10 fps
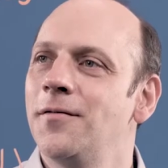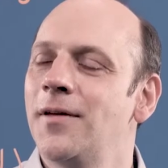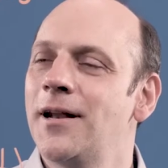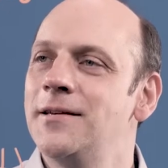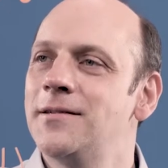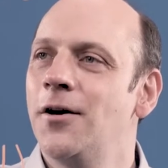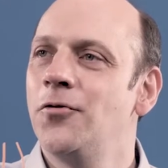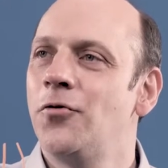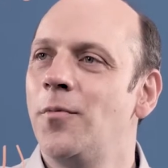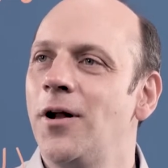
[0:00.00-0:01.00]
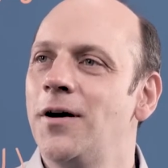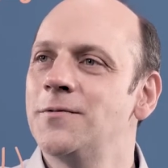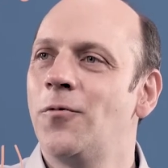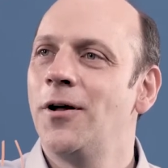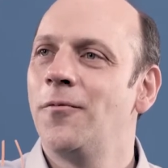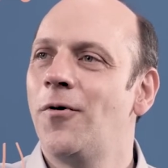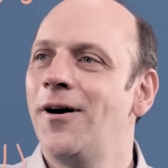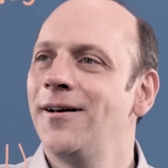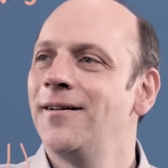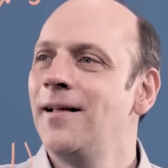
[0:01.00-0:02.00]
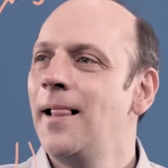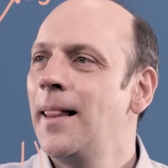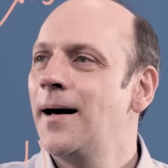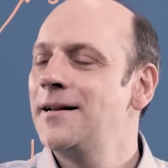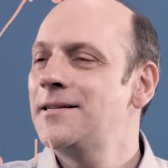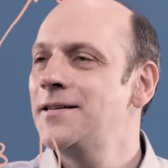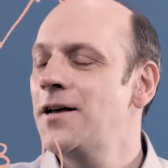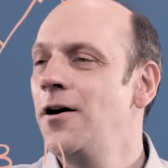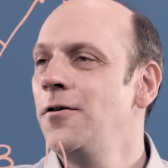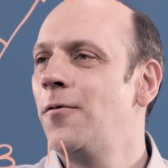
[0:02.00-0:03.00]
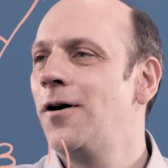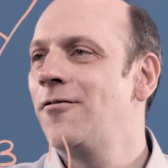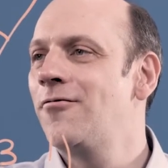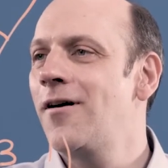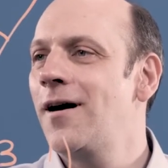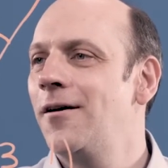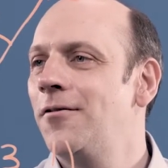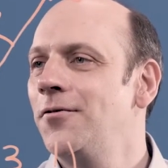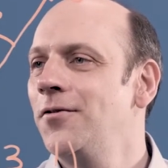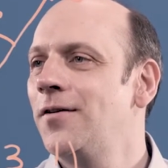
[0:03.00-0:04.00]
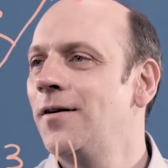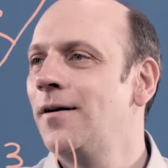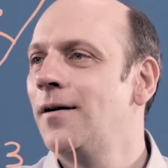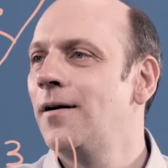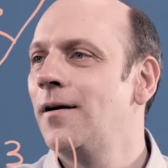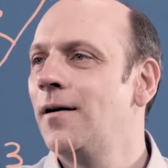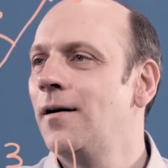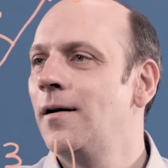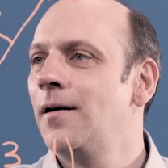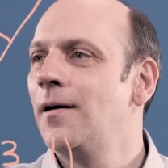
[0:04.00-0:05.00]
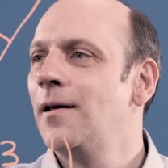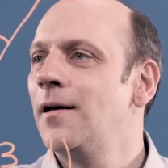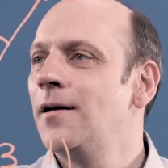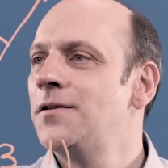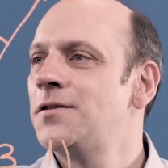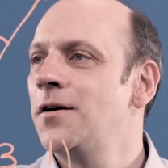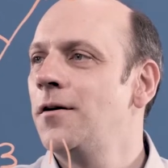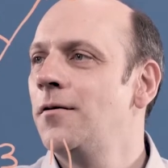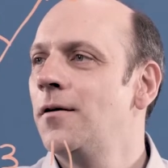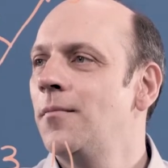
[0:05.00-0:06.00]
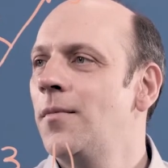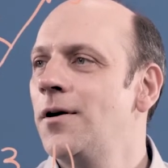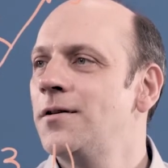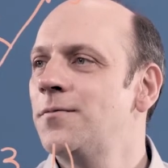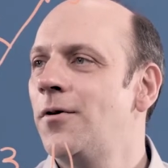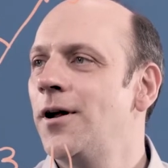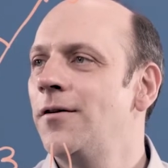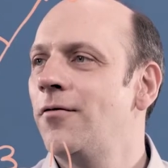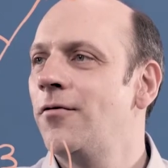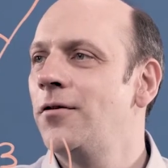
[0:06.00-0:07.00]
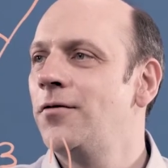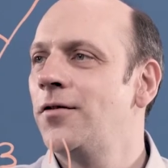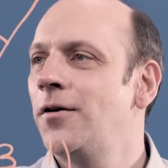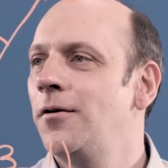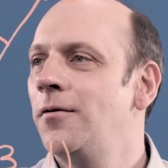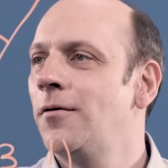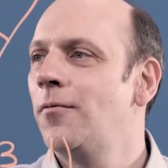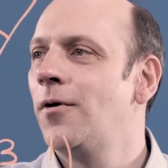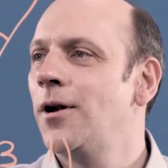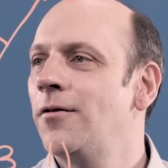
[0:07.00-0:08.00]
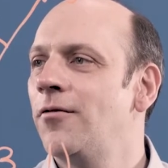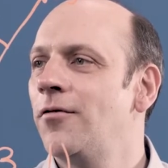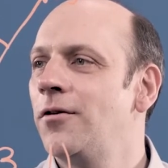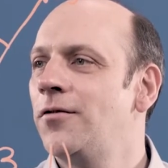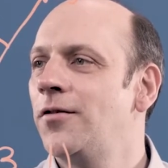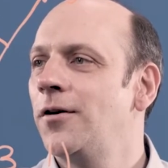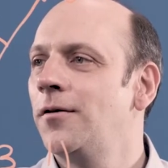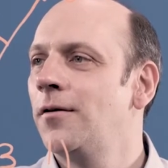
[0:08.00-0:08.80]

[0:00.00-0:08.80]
that is a normalized 1, 1. And it takes 01 round to minus 1 over root 2, 1 over root 2.